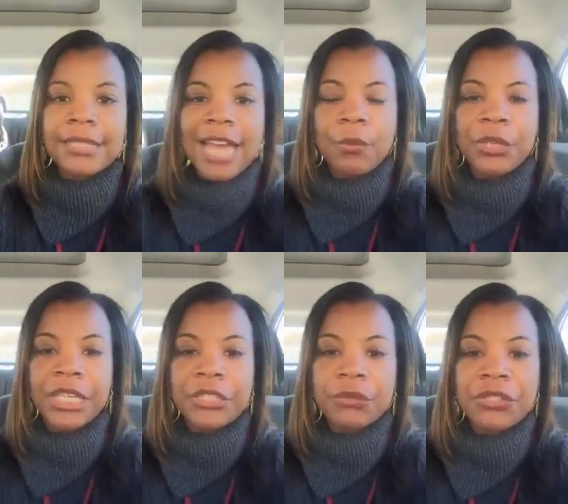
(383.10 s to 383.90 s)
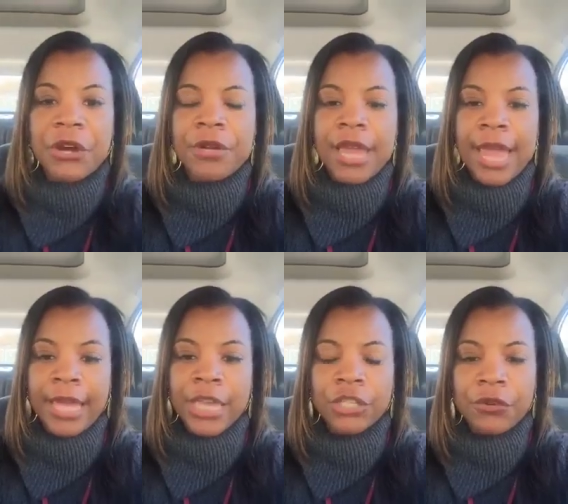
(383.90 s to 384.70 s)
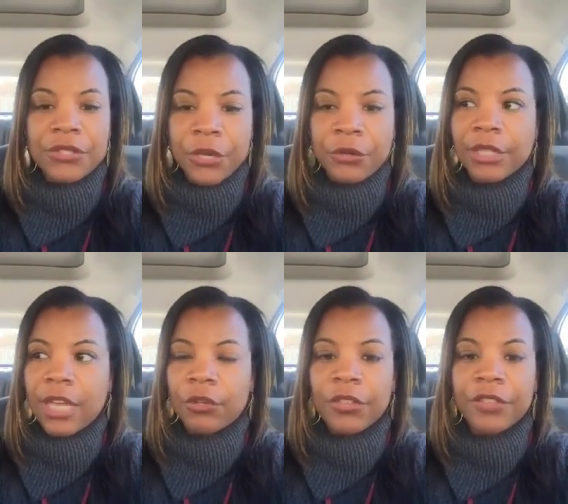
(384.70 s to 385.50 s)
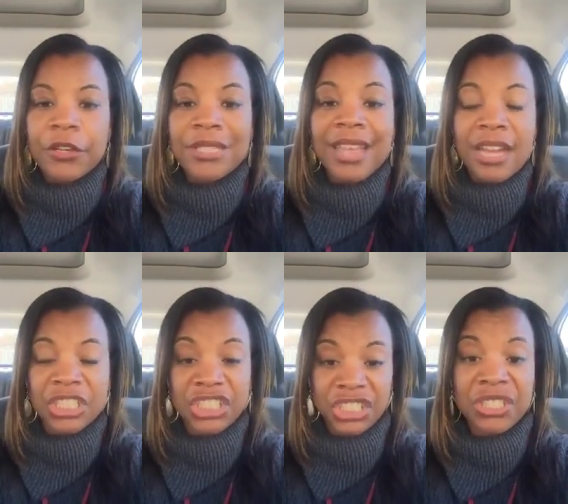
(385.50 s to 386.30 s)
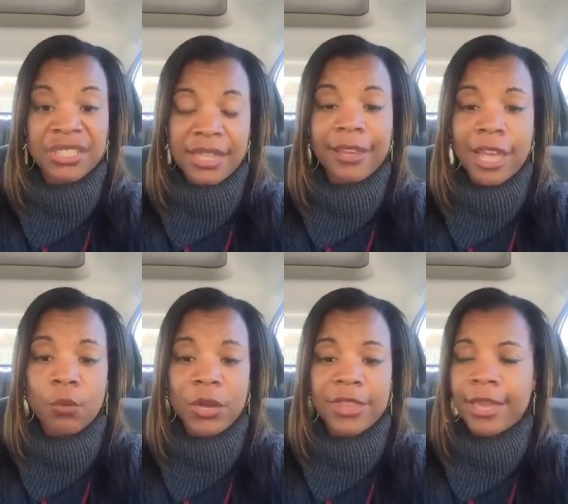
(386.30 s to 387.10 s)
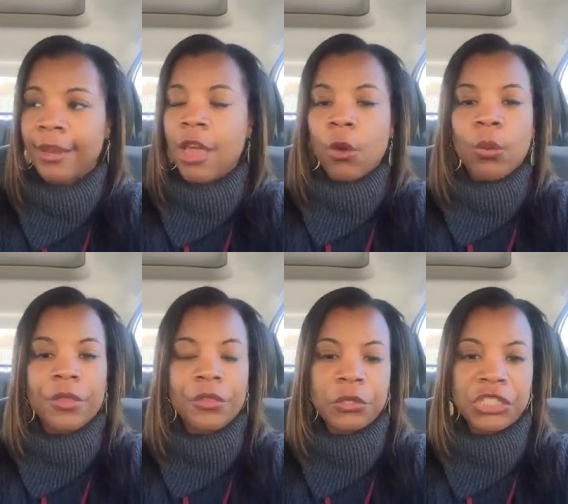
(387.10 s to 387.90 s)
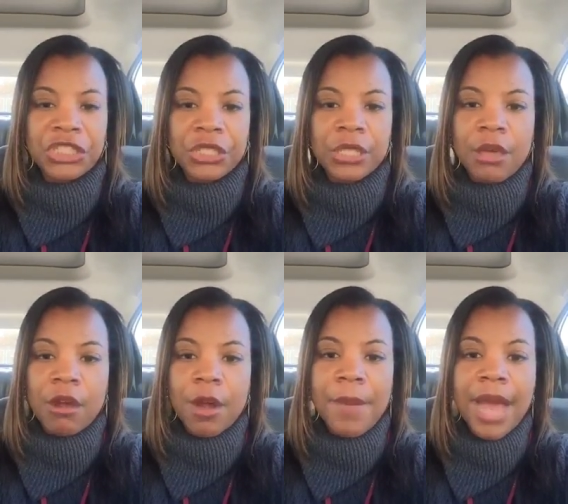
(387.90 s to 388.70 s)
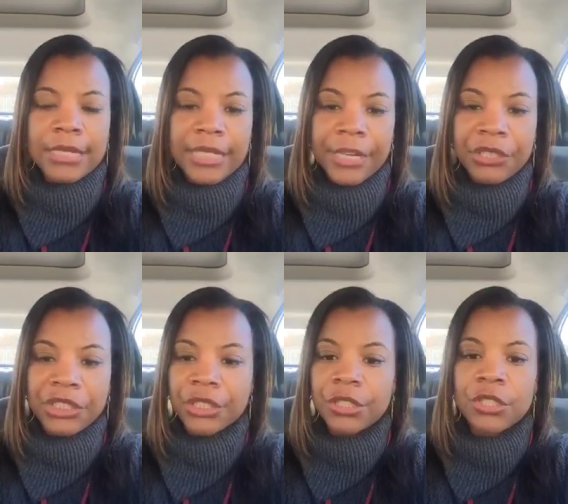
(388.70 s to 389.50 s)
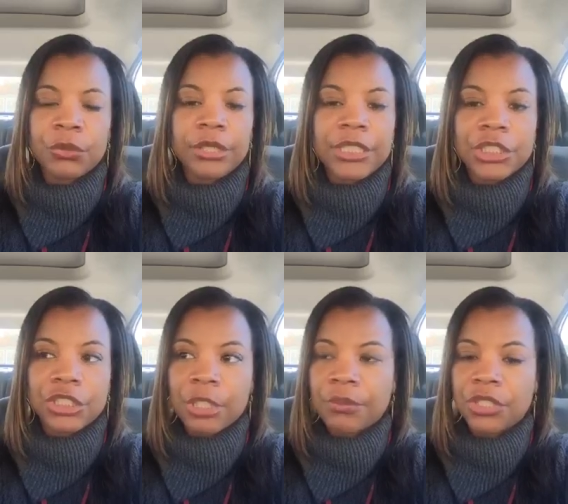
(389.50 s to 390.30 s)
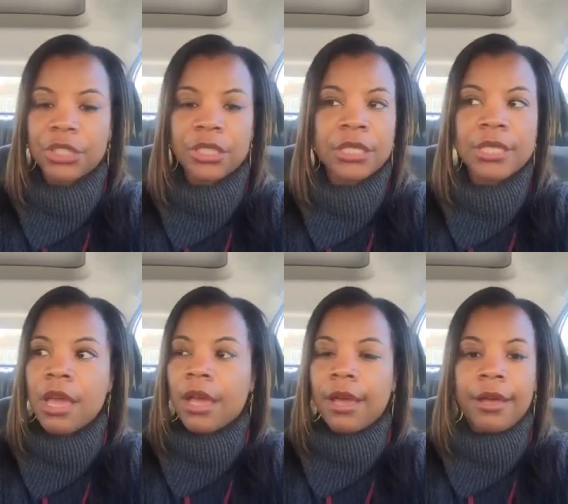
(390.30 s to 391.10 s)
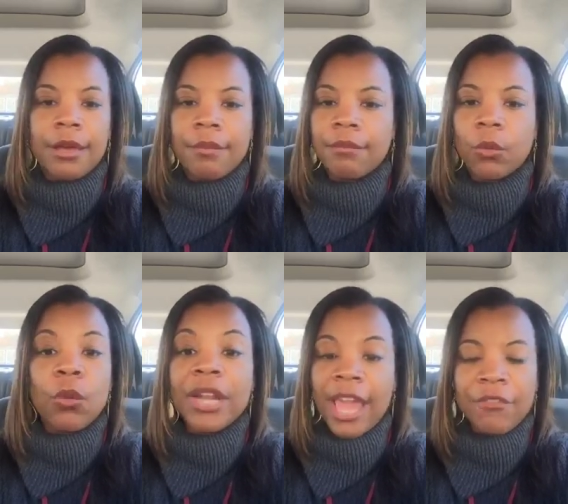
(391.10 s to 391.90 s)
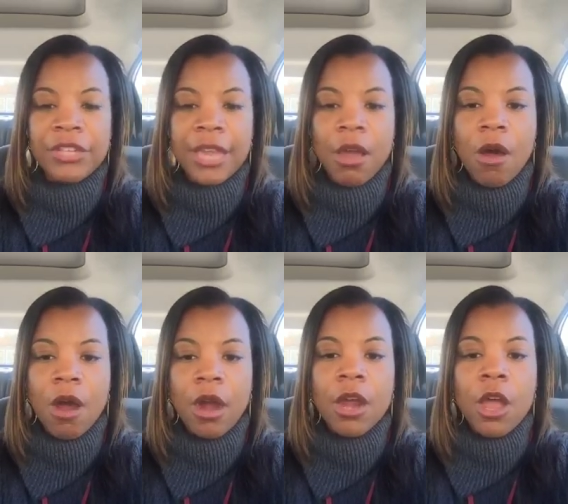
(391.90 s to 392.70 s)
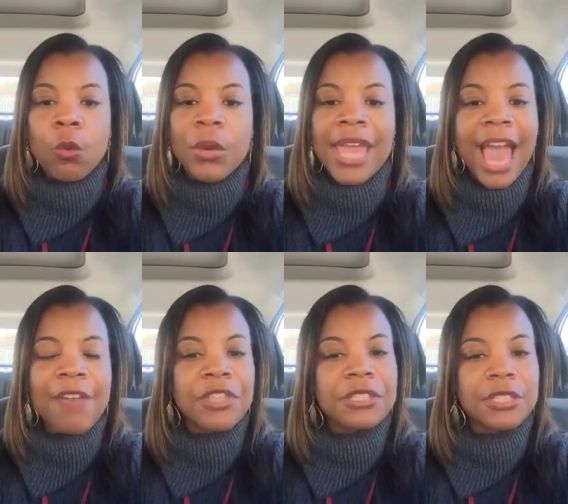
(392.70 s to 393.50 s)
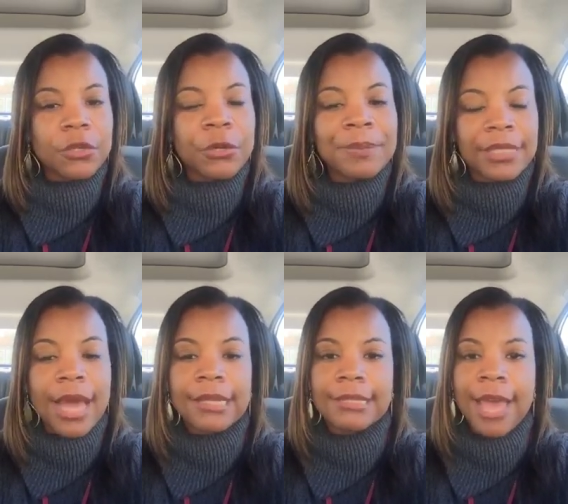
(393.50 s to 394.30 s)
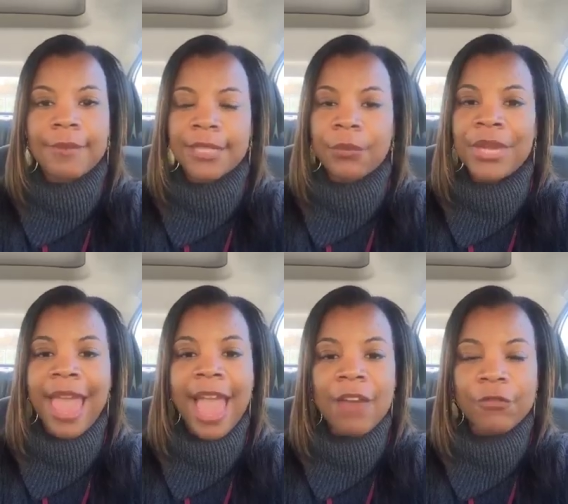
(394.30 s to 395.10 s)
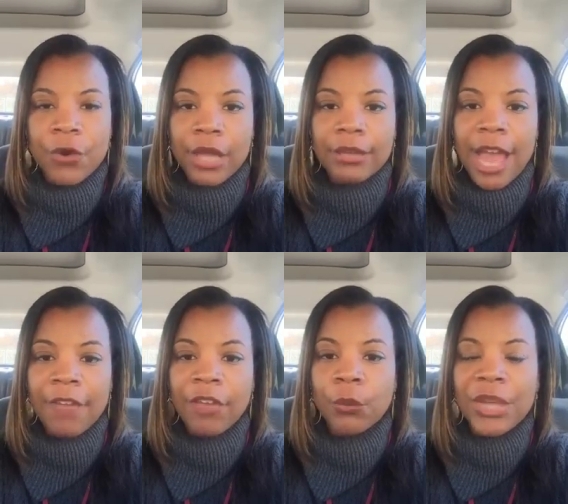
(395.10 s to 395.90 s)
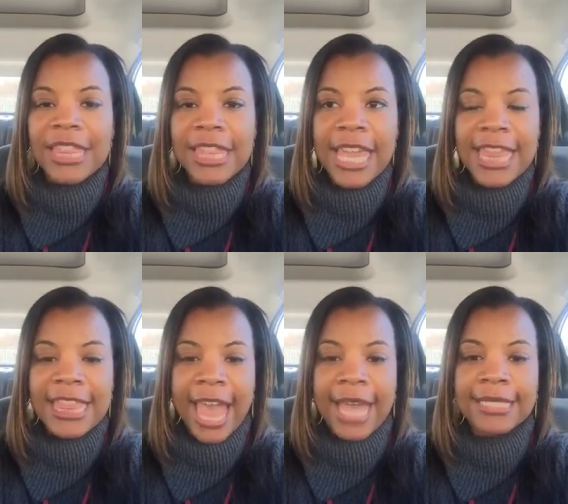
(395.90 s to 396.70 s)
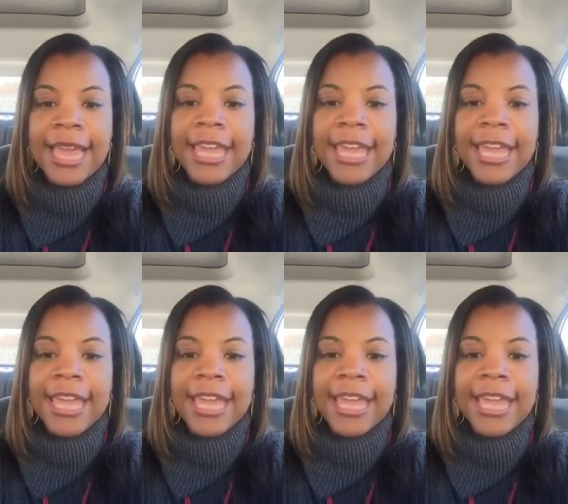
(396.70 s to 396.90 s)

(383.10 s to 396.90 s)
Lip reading: the time we get to a certain age or a certain level that there's a lot of shoulds that come with it, whether those shoulds are monetary shoulds, relationship shoulds, whatever they are. We have this script a lot of times that we have for our life, and we think that